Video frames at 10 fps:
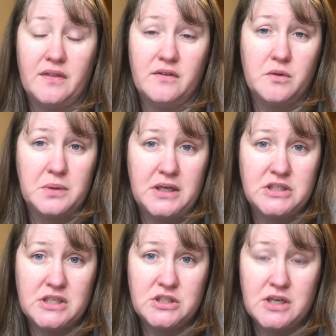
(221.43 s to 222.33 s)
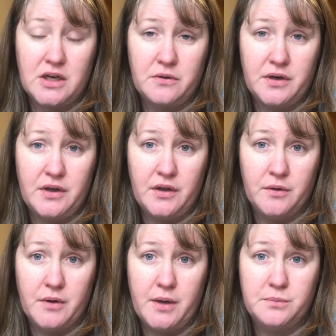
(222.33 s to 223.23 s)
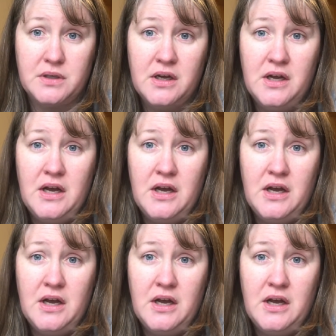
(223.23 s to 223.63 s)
that the supply chain's not going to interrupt